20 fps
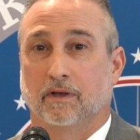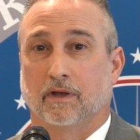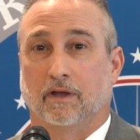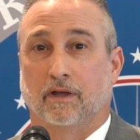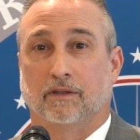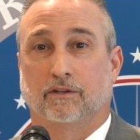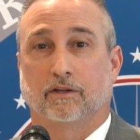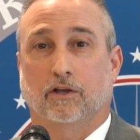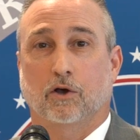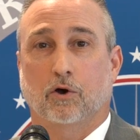
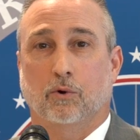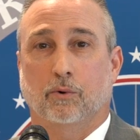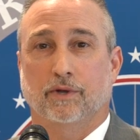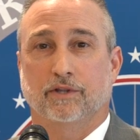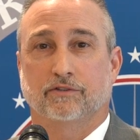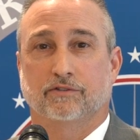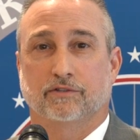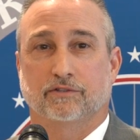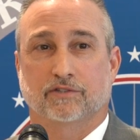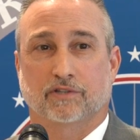And to go
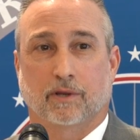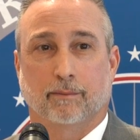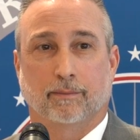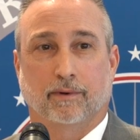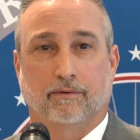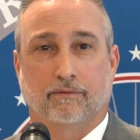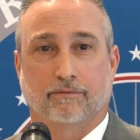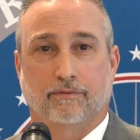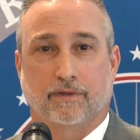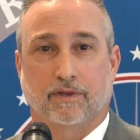into some
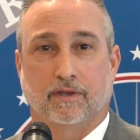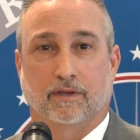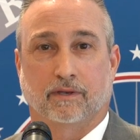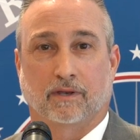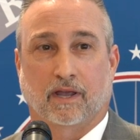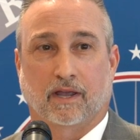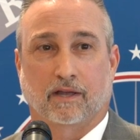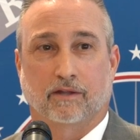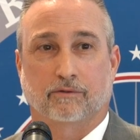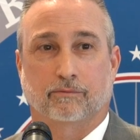of the
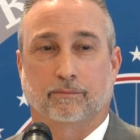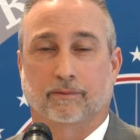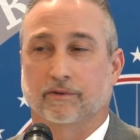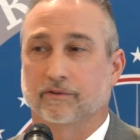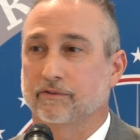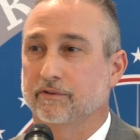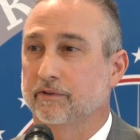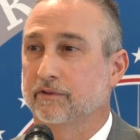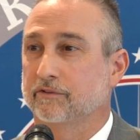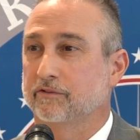
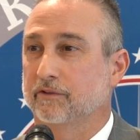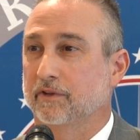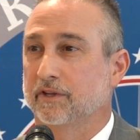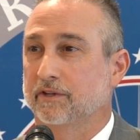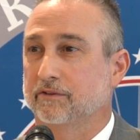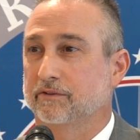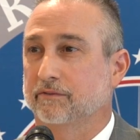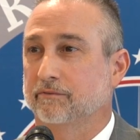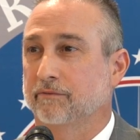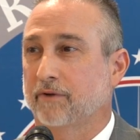enhancements,
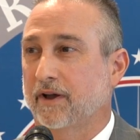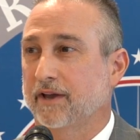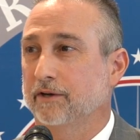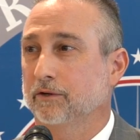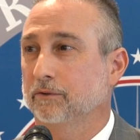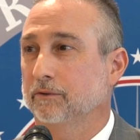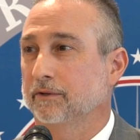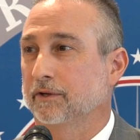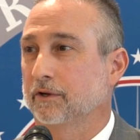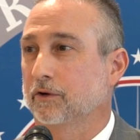it's
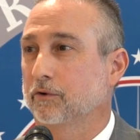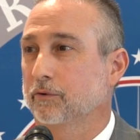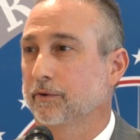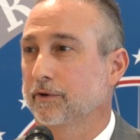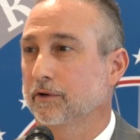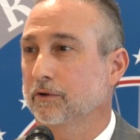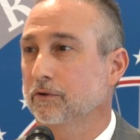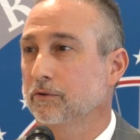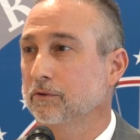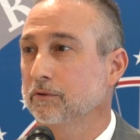vital and
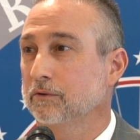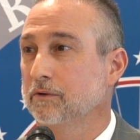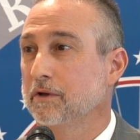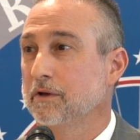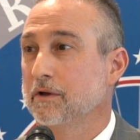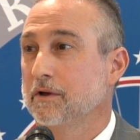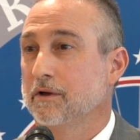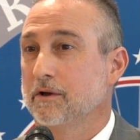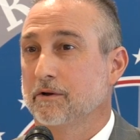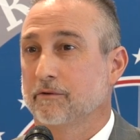critical
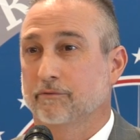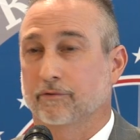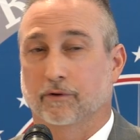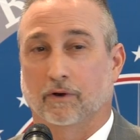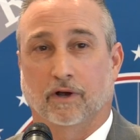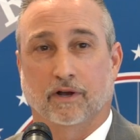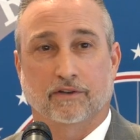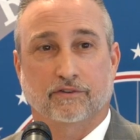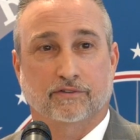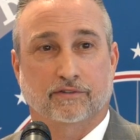
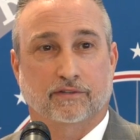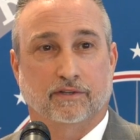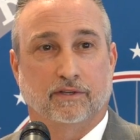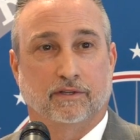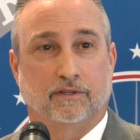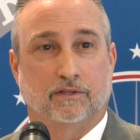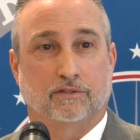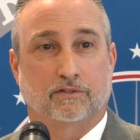for us in the